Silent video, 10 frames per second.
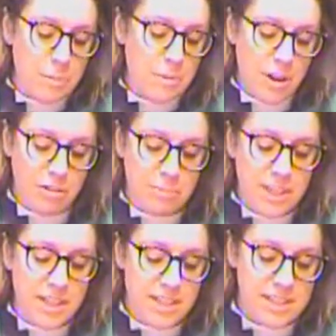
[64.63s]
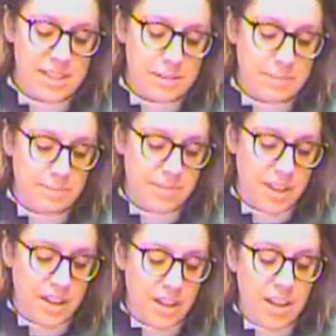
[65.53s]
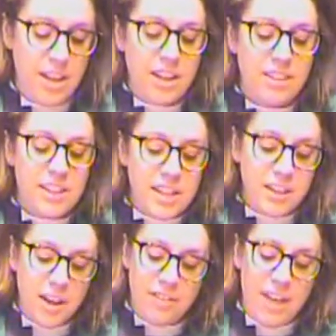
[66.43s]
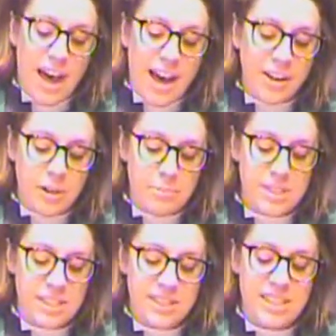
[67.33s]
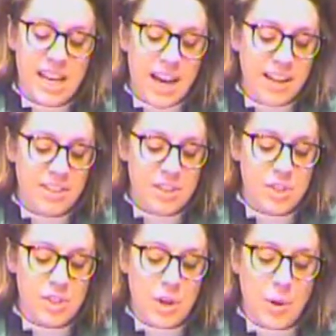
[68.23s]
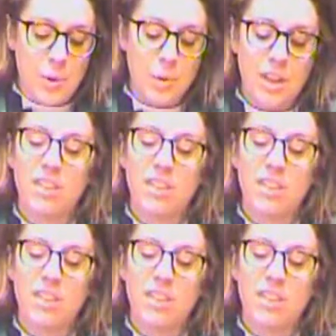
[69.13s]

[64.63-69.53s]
of peace. Think of the atoms inside the stone.